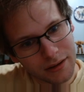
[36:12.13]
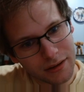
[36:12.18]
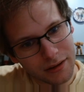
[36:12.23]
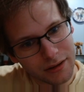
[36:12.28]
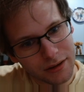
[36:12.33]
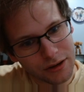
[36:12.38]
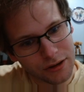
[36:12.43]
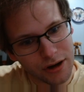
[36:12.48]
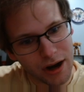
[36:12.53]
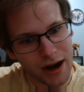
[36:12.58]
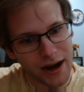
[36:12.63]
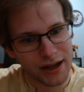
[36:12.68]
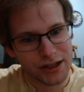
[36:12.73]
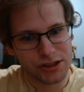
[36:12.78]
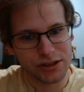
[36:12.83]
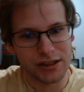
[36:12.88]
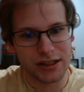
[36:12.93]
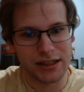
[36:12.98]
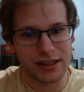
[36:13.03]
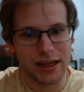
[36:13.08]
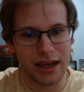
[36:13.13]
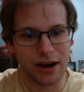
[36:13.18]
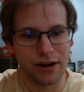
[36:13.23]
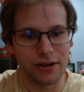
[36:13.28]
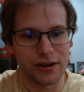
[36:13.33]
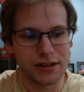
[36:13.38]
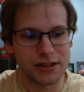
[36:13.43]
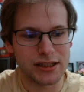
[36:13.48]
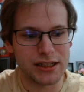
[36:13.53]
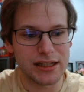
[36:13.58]
You're not actually
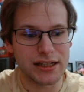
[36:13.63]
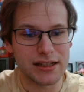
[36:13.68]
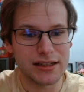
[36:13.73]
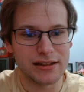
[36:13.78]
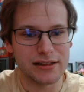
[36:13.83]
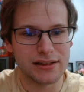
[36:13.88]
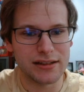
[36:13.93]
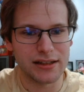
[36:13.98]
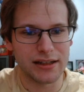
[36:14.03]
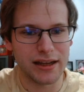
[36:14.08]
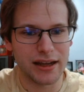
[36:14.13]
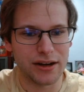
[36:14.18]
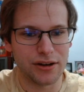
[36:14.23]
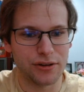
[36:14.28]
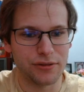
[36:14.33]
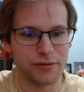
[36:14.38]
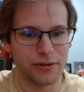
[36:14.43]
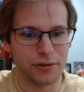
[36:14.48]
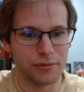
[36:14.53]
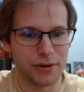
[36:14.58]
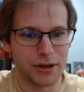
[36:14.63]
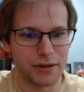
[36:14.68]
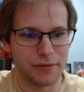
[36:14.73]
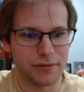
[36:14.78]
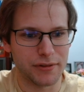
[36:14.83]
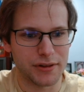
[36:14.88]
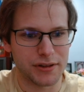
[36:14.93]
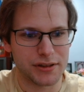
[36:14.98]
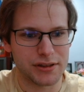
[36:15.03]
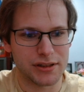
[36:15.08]
guaranteed to get over whatever
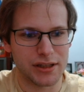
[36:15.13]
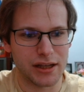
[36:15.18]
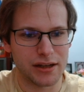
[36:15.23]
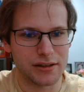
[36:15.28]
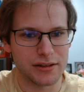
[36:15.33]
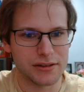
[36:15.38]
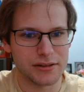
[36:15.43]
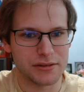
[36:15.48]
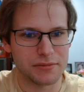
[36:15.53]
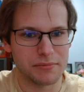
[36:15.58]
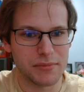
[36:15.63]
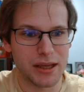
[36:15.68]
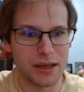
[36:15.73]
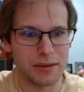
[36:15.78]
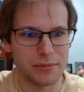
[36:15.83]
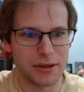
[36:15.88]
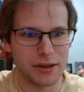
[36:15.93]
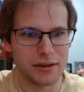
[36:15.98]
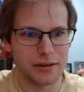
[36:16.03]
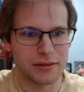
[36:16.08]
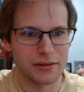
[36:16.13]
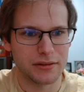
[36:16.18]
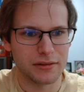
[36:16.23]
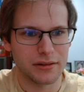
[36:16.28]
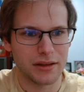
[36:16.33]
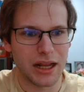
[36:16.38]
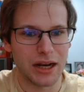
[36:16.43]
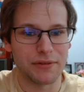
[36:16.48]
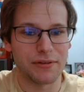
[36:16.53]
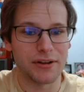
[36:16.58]
the set is, maybe.
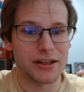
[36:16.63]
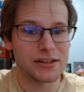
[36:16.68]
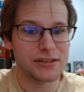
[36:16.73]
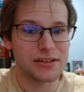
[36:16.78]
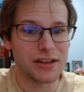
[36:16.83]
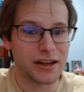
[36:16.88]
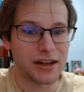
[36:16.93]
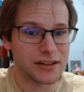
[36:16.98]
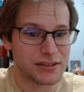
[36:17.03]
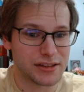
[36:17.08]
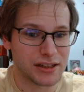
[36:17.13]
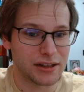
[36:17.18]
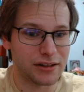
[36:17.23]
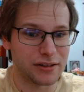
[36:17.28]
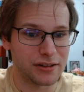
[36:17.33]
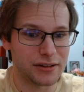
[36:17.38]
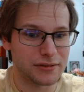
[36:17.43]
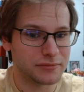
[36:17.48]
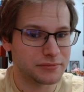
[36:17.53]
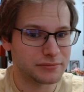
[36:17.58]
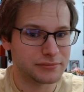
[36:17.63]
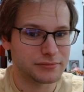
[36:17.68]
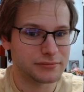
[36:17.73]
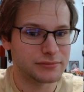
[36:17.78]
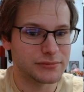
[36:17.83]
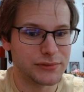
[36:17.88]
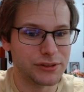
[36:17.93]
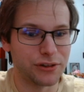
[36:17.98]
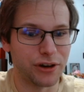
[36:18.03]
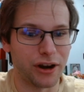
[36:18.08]
And if it is Night Assailant,
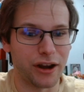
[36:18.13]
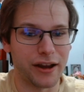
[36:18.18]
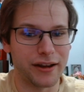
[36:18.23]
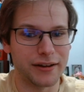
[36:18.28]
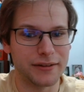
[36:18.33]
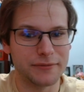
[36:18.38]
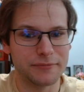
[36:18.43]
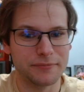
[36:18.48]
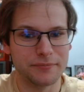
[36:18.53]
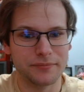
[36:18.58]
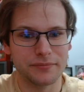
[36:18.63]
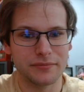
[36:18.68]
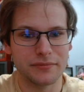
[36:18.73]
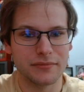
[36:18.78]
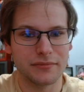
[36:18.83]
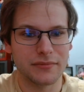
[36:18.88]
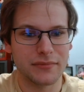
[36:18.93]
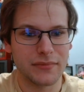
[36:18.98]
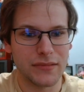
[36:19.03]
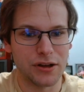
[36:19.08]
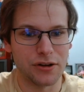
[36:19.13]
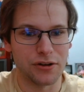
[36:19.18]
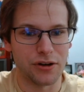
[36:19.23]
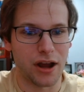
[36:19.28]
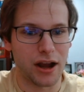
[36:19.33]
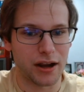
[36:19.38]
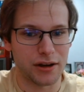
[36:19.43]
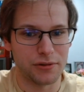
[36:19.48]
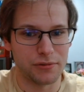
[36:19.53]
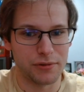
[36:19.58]
right, you're
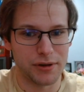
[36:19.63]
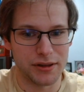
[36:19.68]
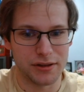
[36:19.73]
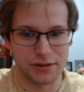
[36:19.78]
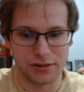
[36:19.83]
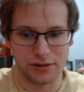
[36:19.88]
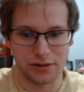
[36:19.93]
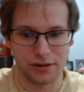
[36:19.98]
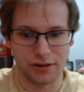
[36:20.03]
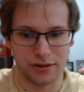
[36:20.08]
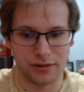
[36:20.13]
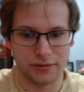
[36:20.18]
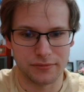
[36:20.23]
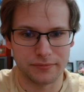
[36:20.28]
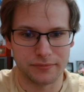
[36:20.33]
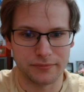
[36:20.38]
not going to win this turn.